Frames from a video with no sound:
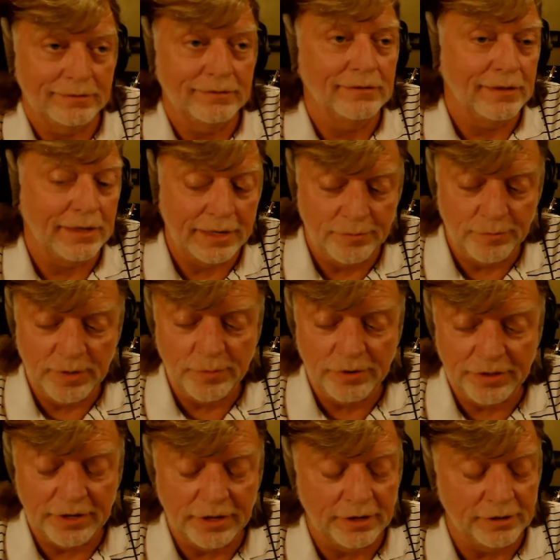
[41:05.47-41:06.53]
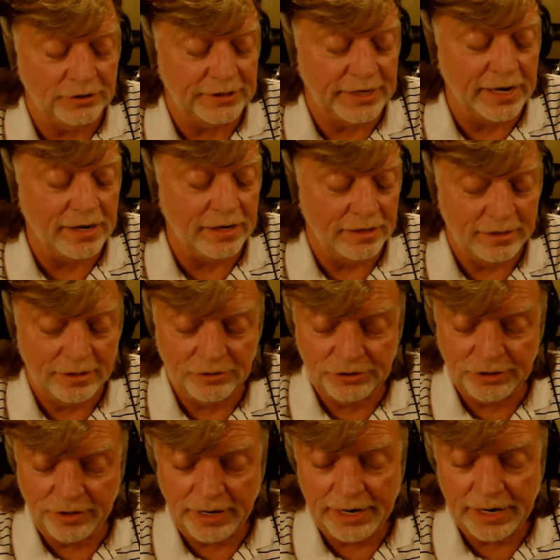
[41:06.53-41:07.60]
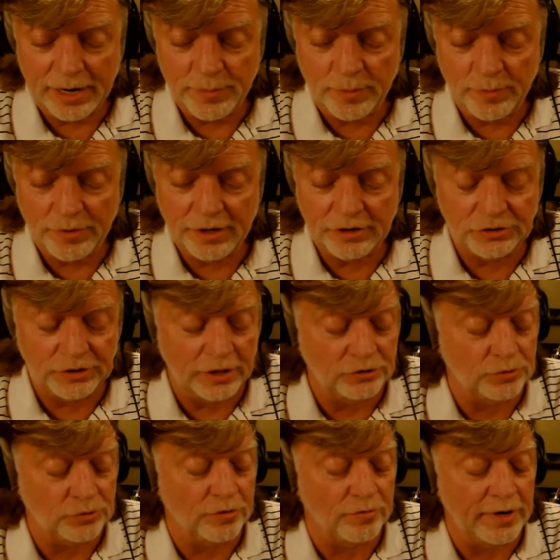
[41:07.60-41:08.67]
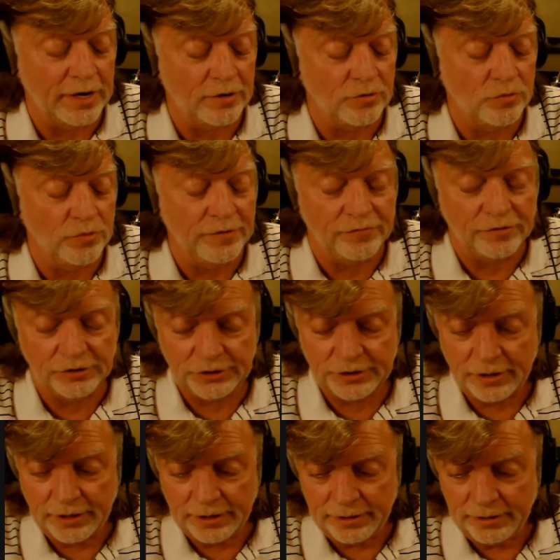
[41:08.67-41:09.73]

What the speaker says: I remember those. Yeah, those are great. I remember those. Those were around when we first started.